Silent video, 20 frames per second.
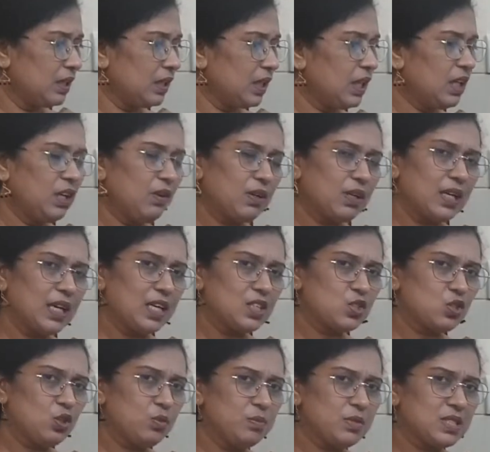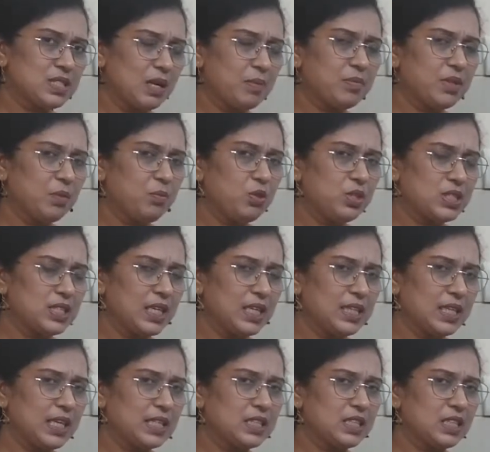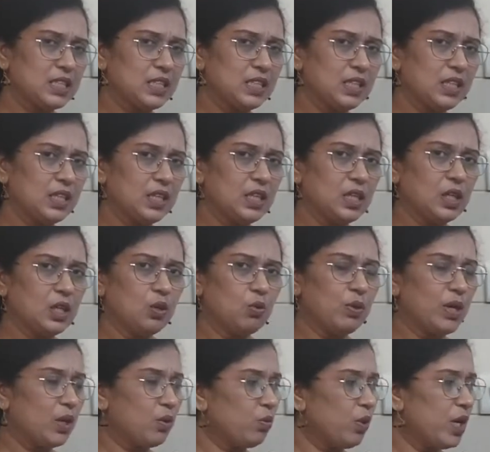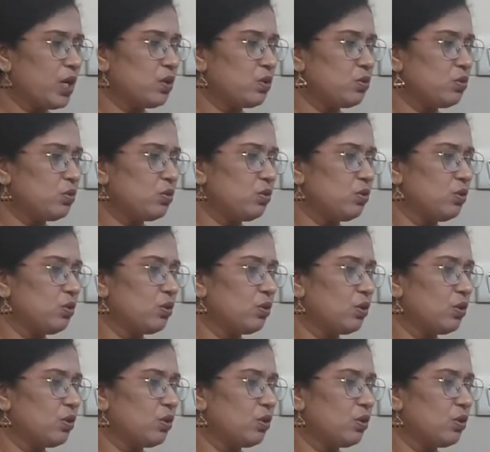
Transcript: In our classroom, sometimes we say that we are going to